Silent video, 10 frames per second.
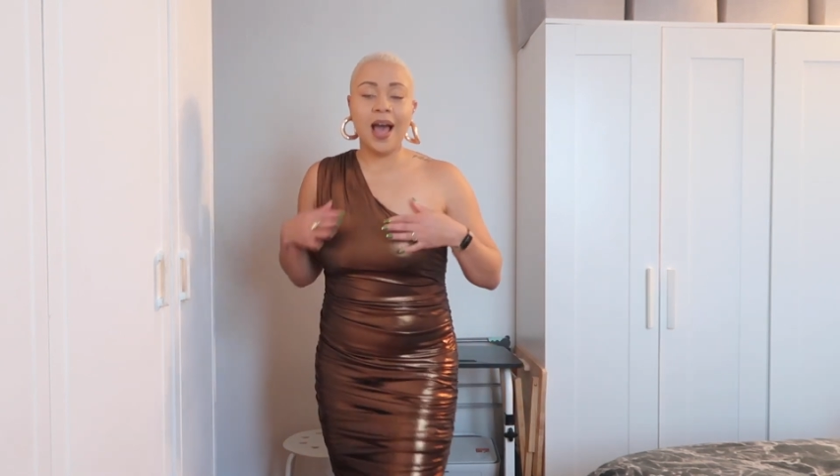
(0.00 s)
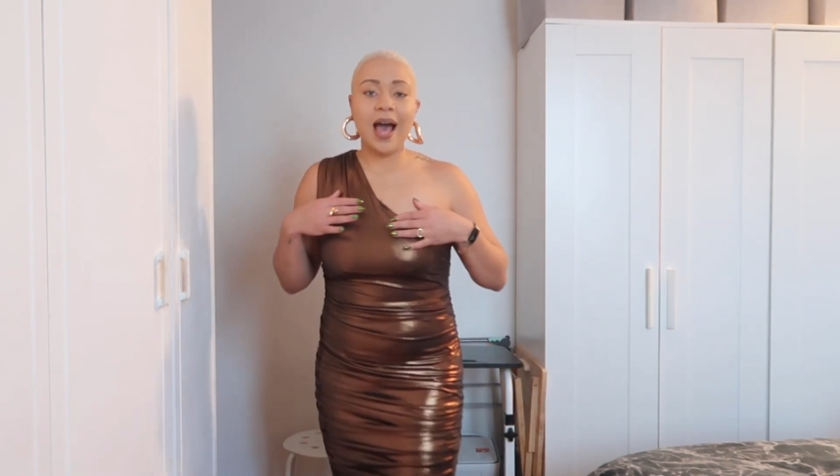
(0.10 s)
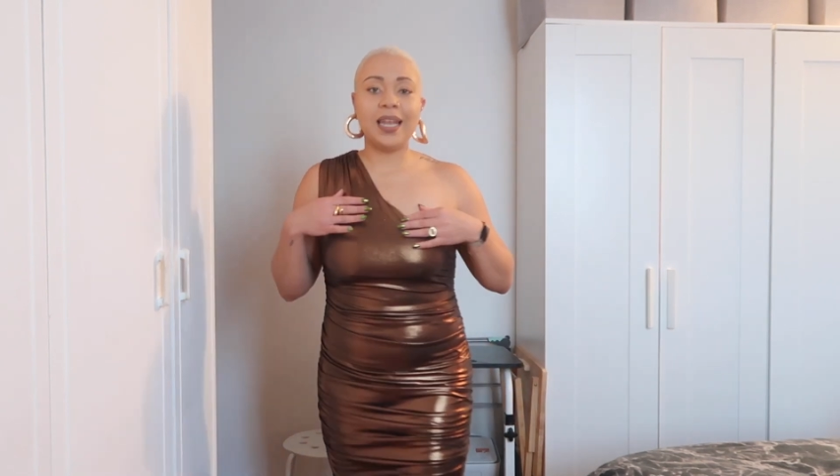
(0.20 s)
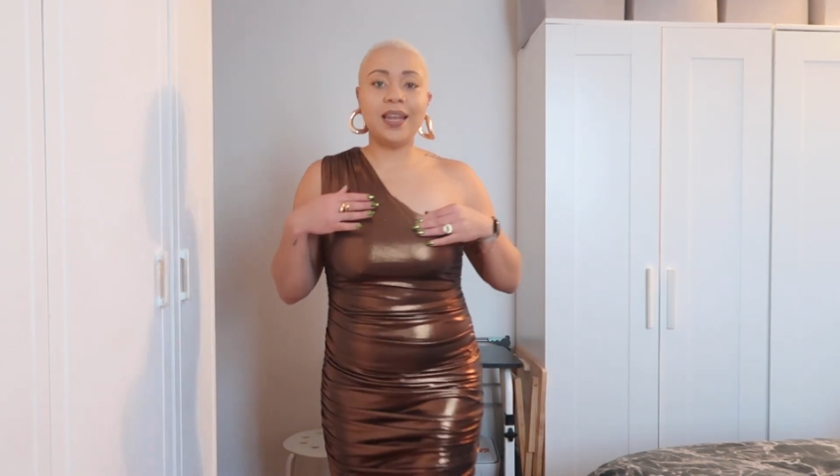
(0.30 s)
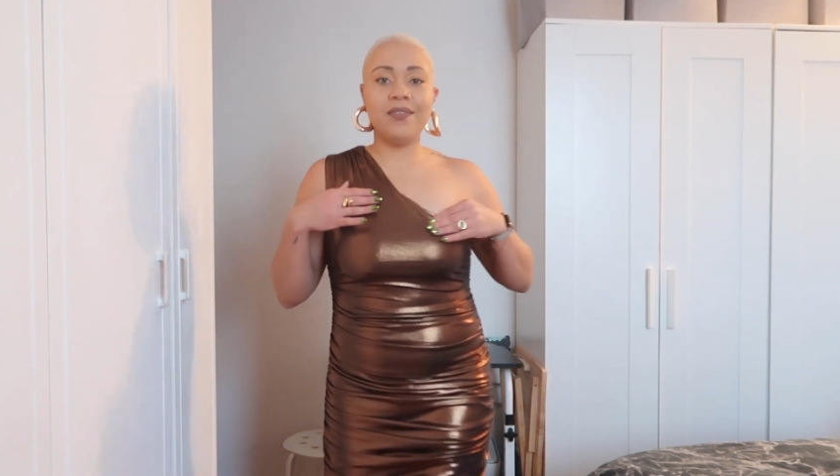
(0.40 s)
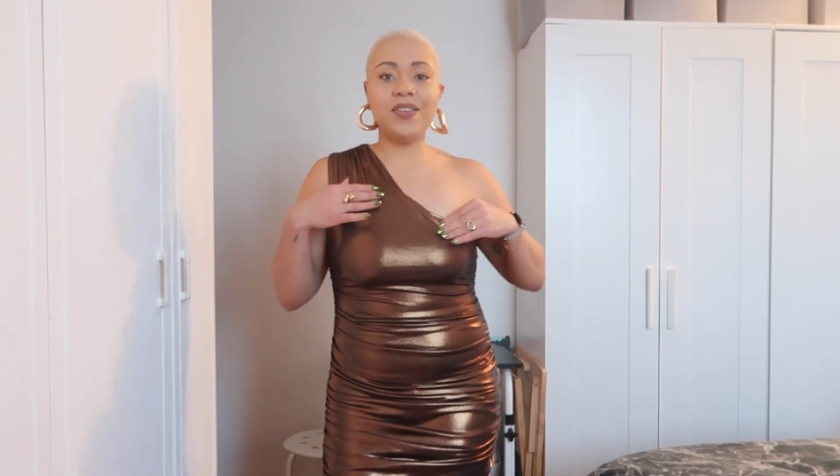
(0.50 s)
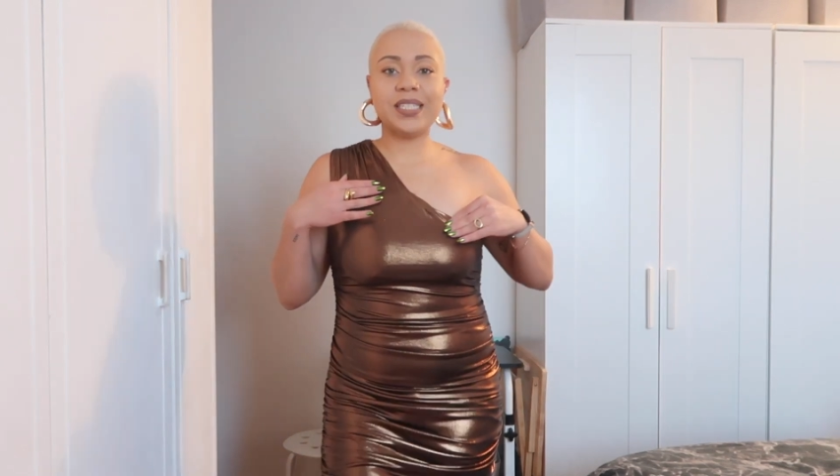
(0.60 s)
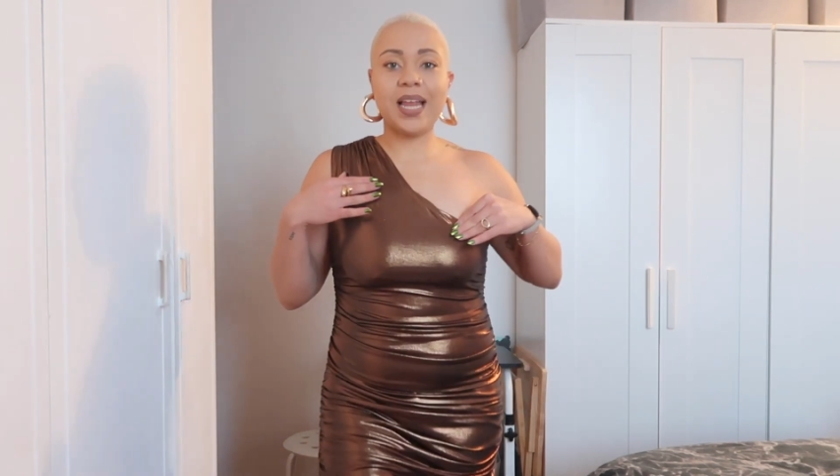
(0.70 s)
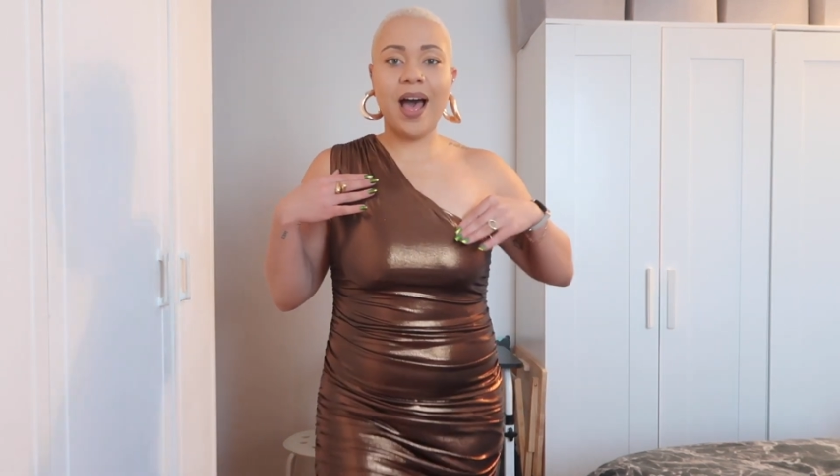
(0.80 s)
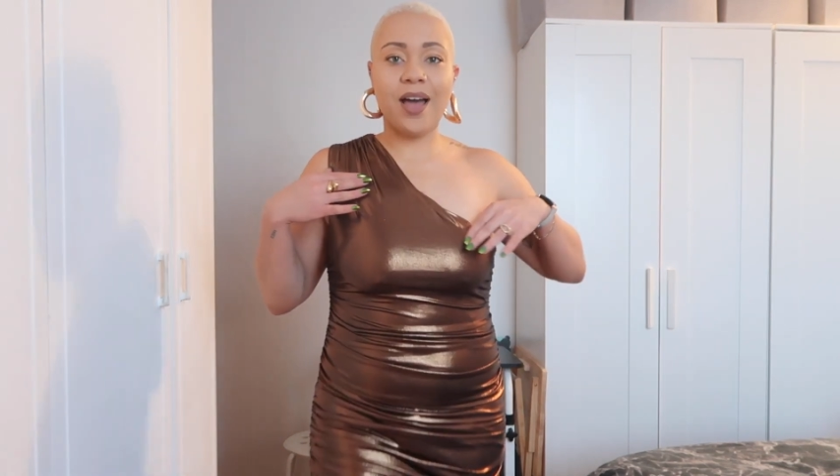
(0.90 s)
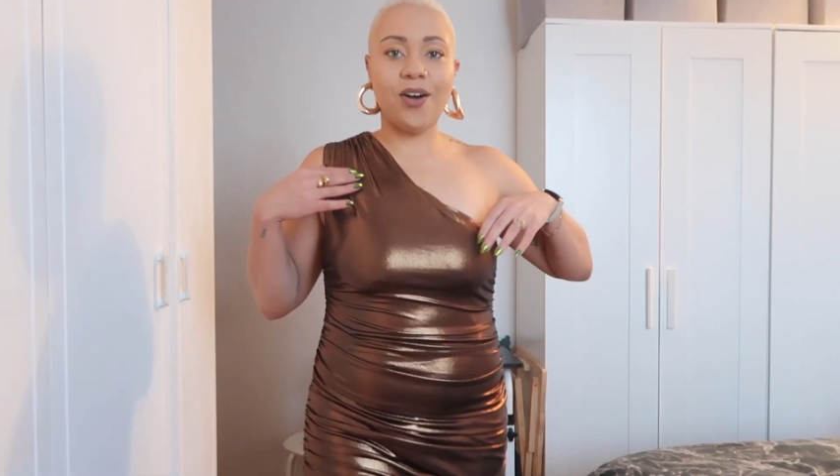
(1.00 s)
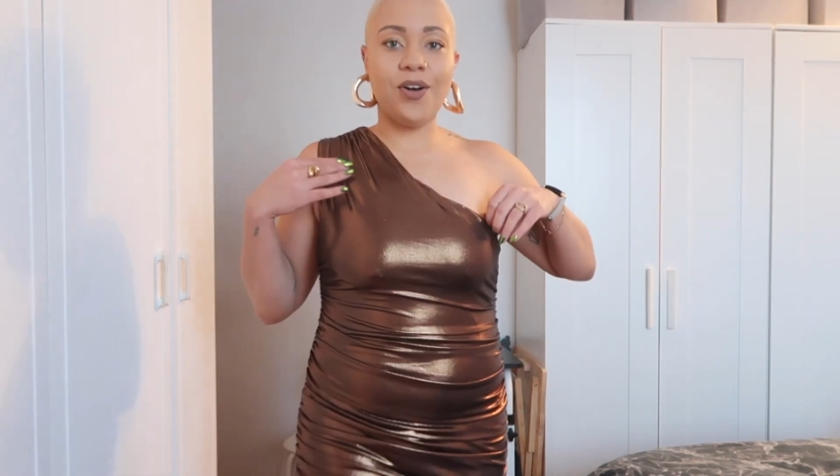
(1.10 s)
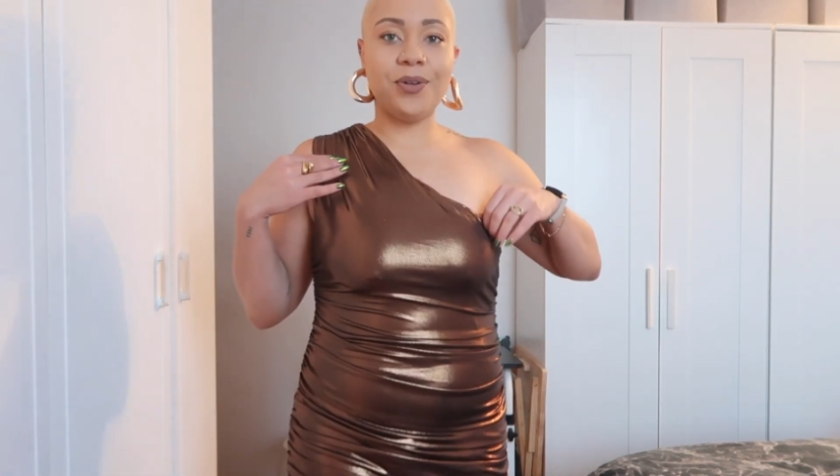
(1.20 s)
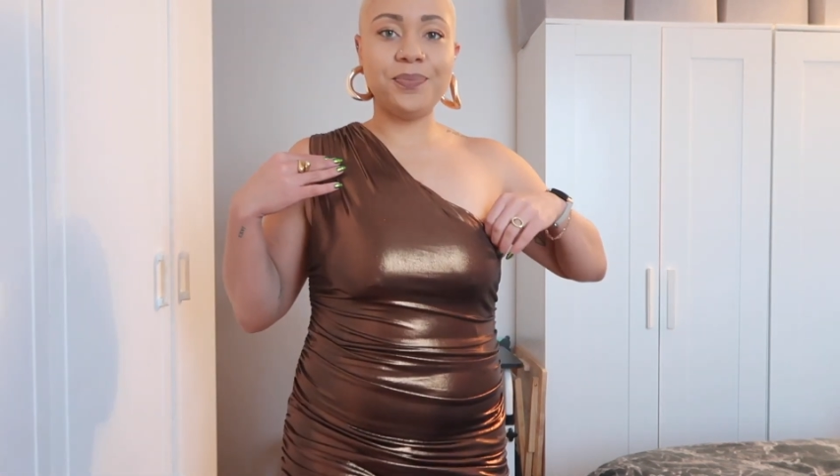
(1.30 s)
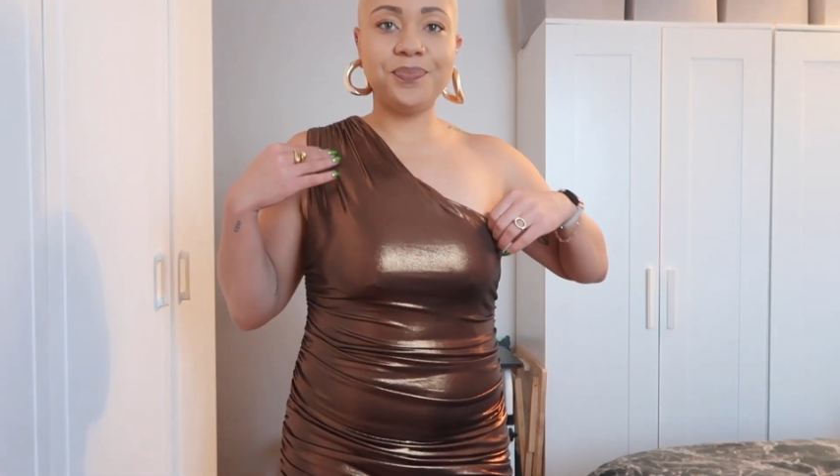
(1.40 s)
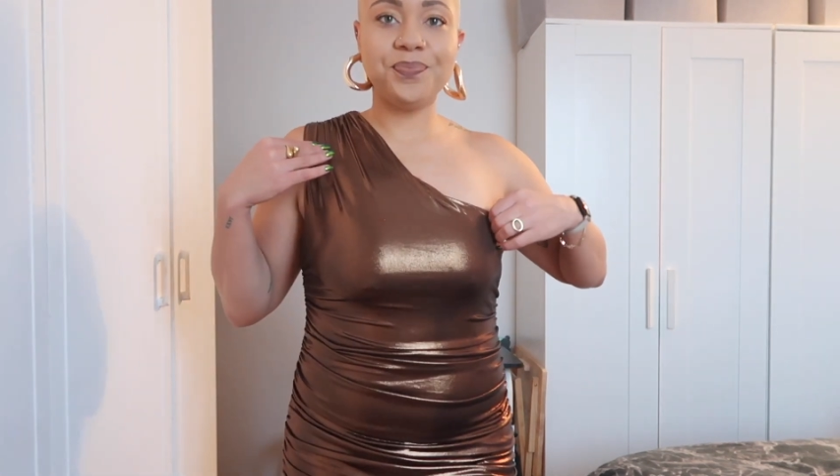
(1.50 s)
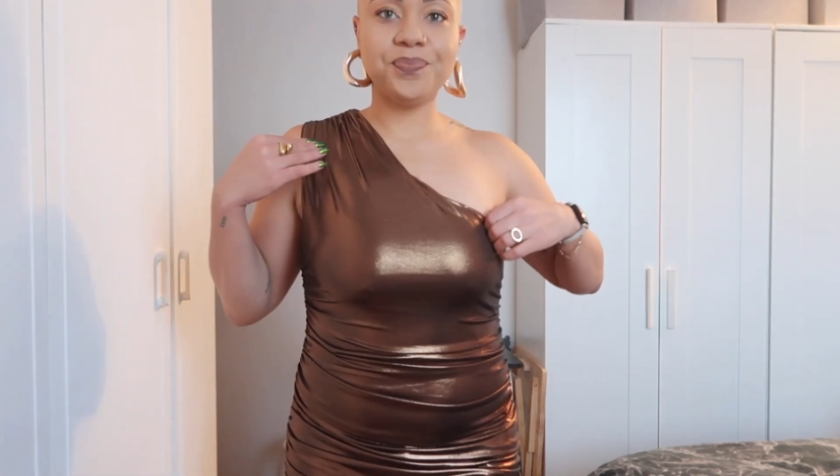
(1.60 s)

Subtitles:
I love the style.